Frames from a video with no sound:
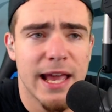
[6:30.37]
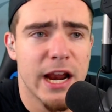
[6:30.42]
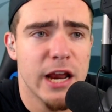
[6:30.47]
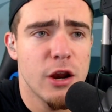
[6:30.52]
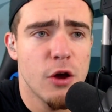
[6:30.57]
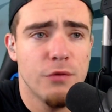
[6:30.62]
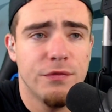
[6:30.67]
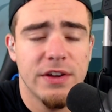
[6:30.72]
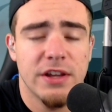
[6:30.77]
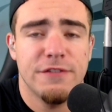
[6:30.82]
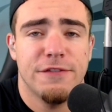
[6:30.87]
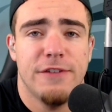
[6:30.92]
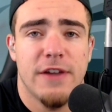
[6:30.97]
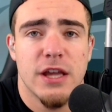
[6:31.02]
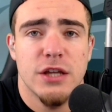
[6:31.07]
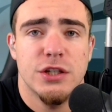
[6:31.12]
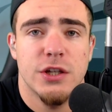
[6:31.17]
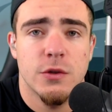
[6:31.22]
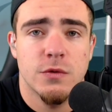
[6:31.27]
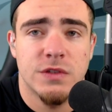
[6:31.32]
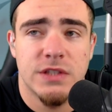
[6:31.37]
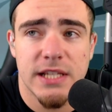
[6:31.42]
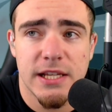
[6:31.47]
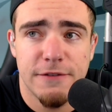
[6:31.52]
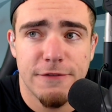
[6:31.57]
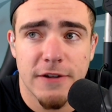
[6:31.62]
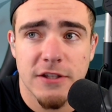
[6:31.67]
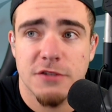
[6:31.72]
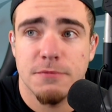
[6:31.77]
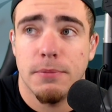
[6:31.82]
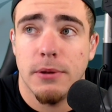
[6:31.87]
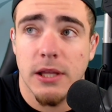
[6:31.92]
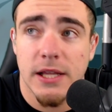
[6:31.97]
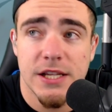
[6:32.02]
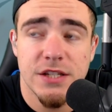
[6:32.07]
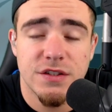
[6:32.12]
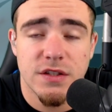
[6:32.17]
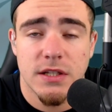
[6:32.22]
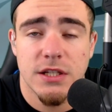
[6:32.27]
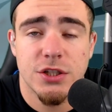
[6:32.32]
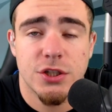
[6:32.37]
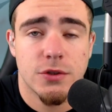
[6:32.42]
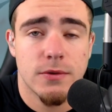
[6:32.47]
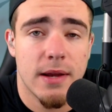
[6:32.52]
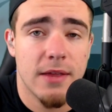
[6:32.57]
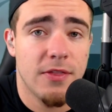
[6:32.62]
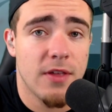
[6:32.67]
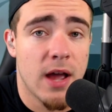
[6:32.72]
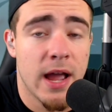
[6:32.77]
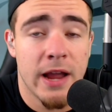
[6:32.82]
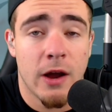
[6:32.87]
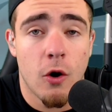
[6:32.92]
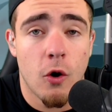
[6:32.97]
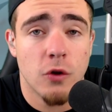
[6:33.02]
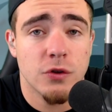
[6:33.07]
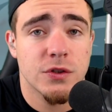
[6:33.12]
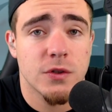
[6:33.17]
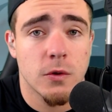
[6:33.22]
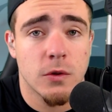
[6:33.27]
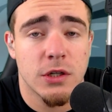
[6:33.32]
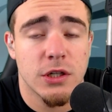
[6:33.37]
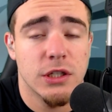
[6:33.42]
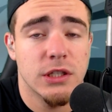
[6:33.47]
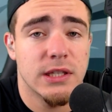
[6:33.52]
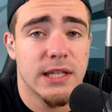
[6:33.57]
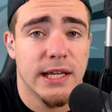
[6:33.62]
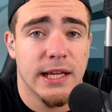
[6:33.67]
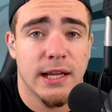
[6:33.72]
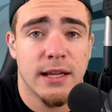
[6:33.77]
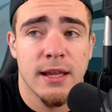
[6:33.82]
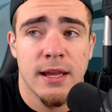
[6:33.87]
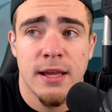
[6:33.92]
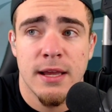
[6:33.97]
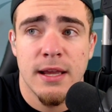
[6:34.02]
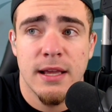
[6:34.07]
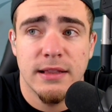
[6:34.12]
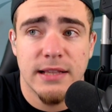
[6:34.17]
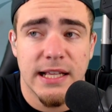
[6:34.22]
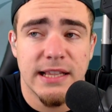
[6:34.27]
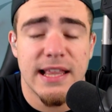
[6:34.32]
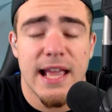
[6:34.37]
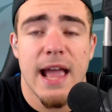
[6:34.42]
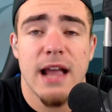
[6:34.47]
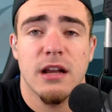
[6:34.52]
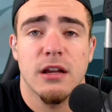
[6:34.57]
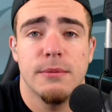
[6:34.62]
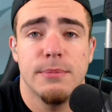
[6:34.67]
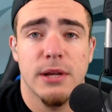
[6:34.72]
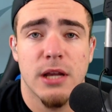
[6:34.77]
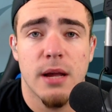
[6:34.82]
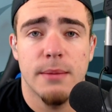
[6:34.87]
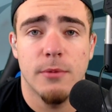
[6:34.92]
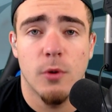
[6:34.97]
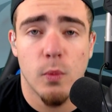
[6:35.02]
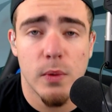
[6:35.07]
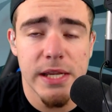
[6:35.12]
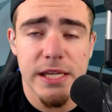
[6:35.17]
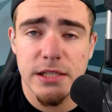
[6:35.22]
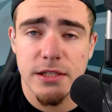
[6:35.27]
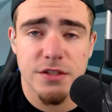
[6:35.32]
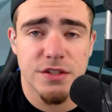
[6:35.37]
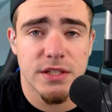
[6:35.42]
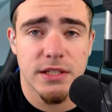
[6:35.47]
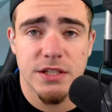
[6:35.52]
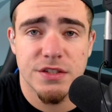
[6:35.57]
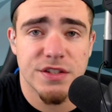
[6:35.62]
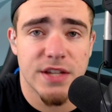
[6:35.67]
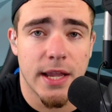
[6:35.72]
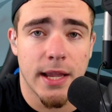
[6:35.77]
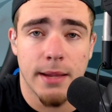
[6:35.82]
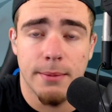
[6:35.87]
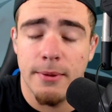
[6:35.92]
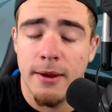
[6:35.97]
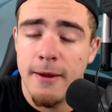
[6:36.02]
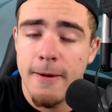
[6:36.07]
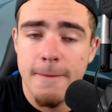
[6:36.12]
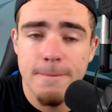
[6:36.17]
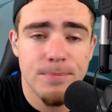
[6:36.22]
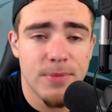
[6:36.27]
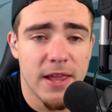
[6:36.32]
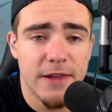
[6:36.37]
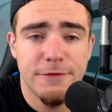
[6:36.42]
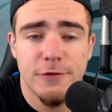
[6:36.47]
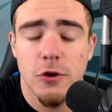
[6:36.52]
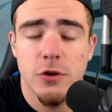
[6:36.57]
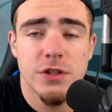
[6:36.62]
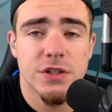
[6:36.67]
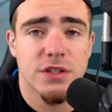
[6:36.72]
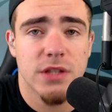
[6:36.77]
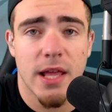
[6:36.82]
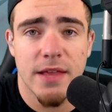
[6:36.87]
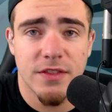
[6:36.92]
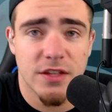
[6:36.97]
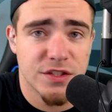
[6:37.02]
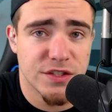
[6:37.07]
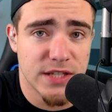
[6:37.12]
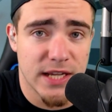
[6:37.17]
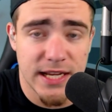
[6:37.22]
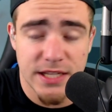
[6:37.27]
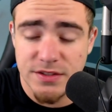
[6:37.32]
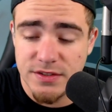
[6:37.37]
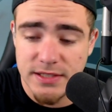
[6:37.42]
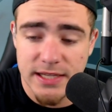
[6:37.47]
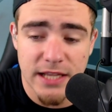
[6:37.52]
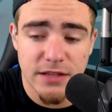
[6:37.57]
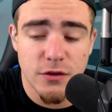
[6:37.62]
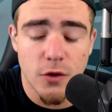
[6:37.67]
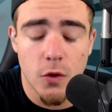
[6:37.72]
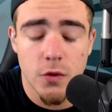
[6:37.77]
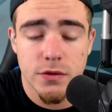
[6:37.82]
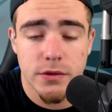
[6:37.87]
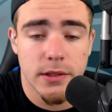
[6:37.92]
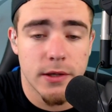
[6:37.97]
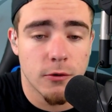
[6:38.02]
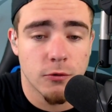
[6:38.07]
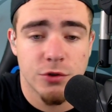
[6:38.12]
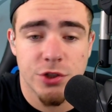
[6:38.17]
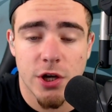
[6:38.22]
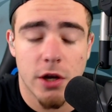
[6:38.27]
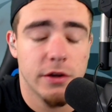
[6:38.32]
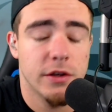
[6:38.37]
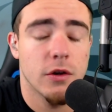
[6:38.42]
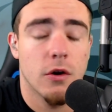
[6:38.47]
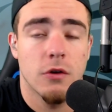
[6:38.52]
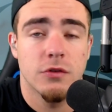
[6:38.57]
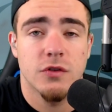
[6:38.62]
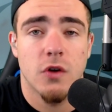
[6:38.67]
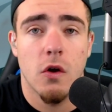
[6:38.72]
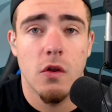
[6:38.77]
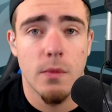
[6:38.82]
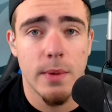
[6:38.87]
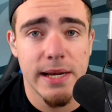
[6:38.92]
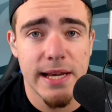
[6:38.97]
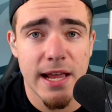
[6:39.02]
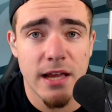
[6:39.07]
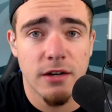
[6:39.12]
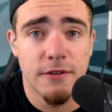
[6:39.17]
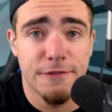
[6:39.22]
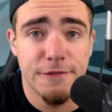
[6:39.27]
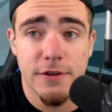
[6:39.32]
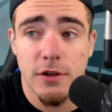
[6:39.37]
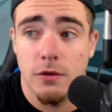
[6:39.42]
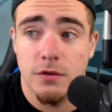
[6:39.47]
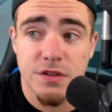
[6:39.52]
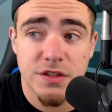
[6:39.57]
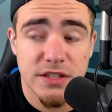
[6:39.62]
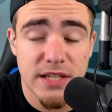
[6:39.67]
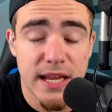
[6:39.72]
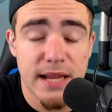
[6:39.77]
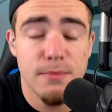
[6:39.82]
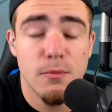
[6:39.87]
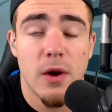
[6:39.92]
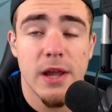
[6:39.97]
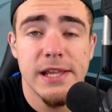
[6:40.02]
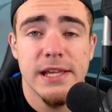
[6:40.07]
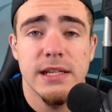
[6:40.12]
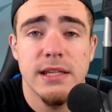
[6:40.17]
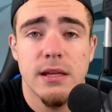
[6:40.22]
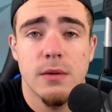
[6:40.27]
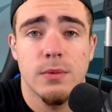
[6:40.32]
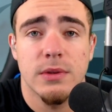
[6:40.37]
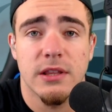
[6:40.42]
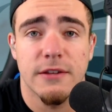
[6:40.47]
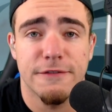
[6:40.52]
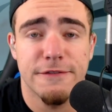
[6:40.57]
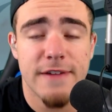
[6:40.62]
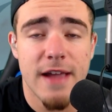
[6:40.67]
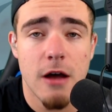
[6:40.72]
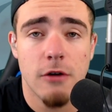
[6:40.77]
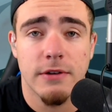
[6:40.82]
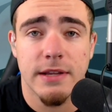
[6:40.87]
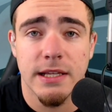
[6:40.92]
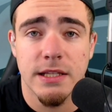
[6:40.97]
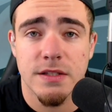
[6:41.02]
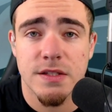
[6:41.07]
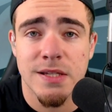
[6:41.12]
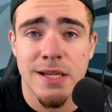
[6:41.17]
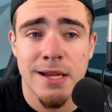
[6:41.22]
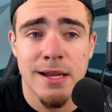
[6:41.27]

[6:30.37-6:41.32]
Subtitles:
I know Vic Fangio's defense plays to this strength. I also could think that could become a weakness in this game if you're just letting the Saints get those little chunk yards all the way down the field. Same way you did with the Falcons.